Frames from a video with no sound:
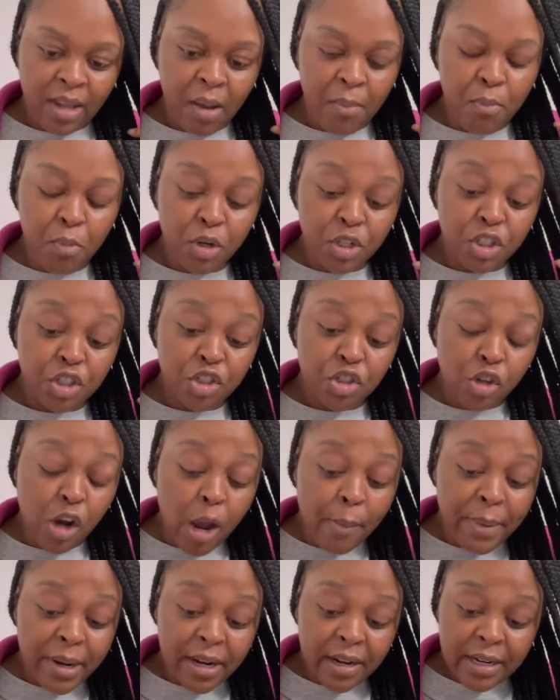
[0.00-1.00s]
more
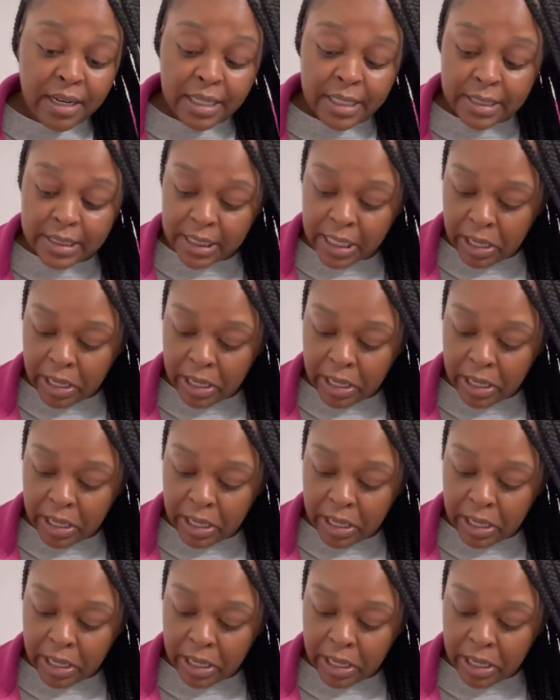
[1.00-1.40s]
strawberries